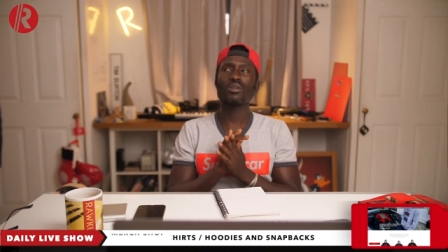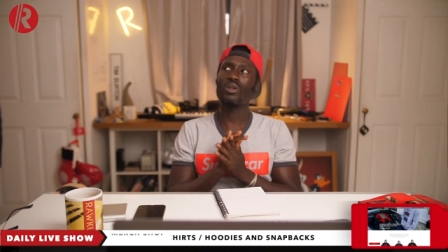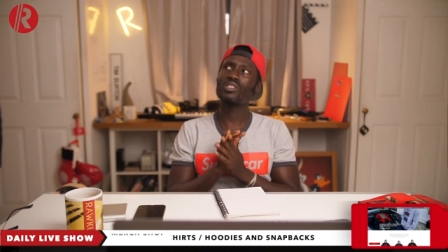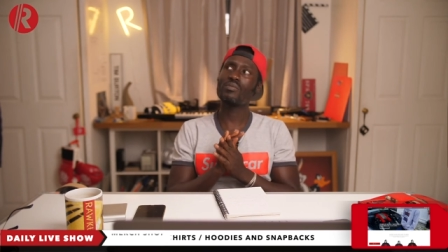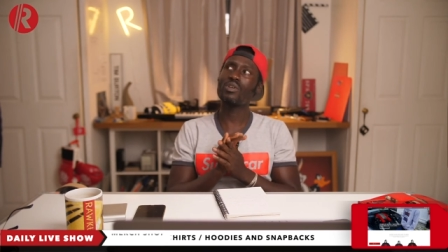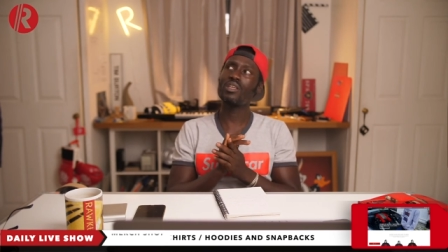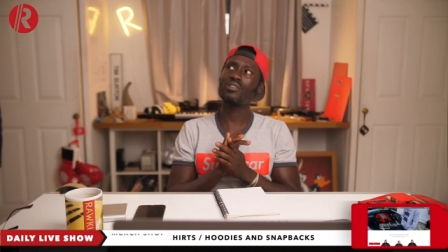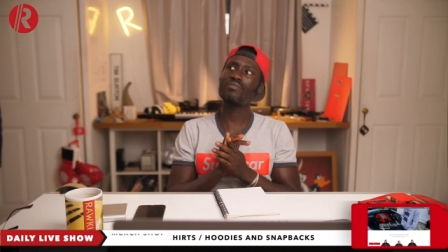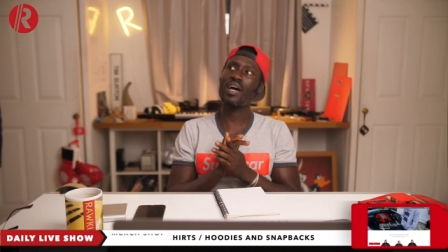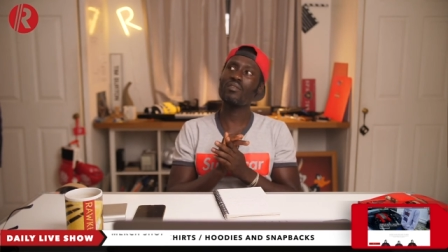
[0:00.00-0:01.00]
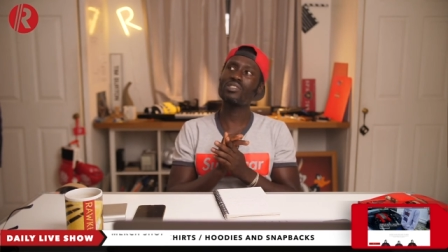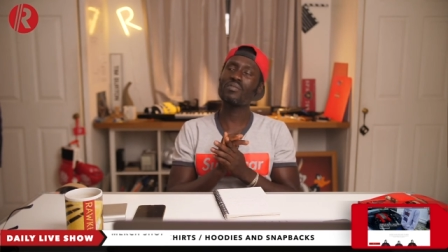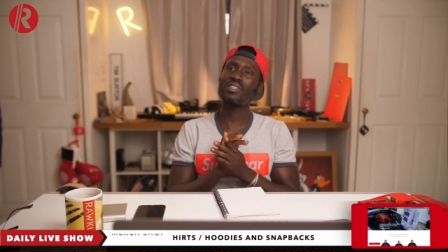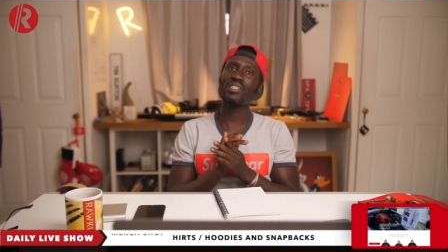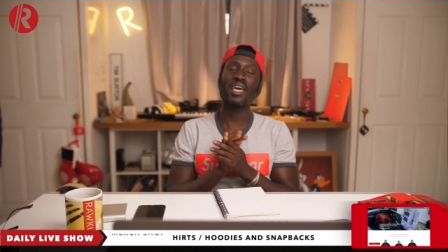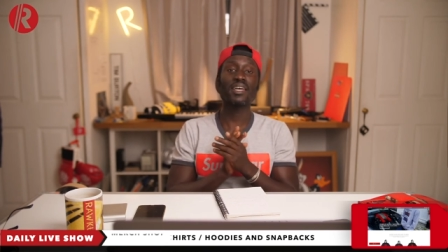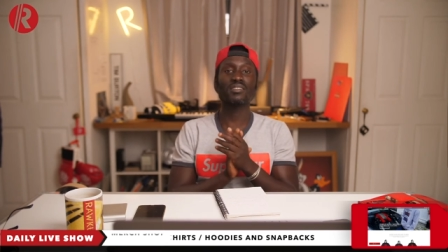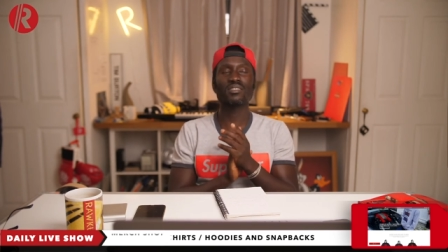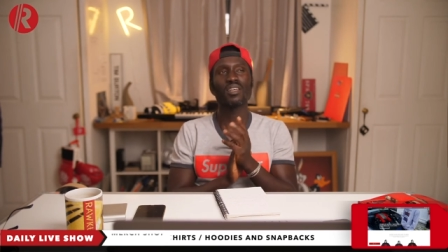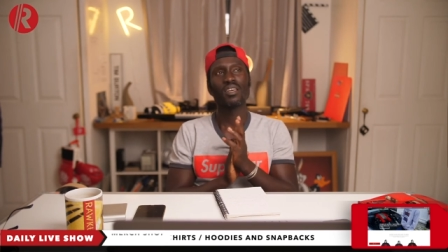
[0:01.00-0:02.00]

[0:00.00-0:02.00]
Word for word: he's his 570S,